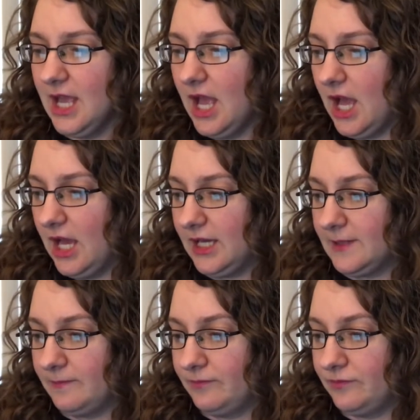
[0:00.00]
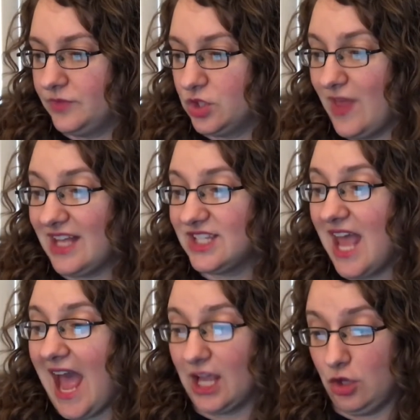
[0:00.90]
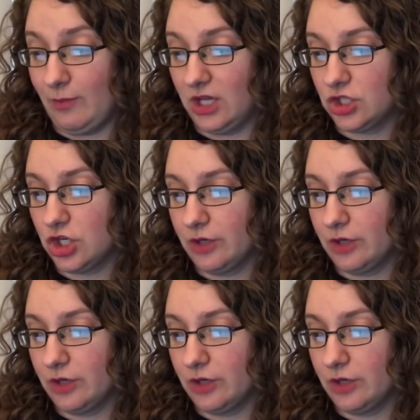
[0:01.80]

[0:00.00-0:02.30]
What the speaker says: So that's acupuncture.